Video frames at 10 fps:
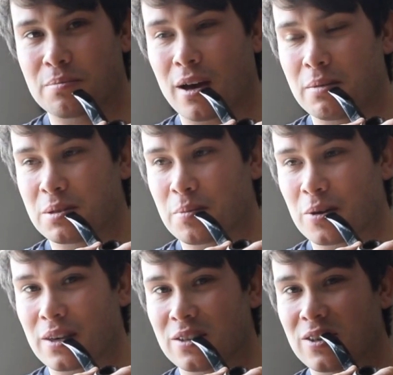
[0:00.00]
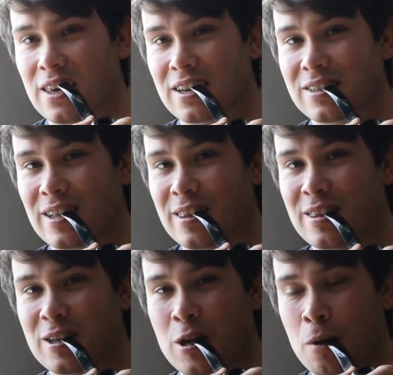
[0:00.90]
pipe smoking to the extent
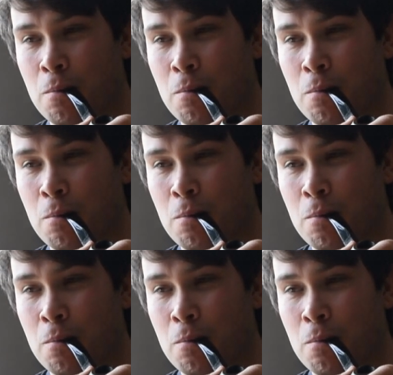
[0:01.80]
that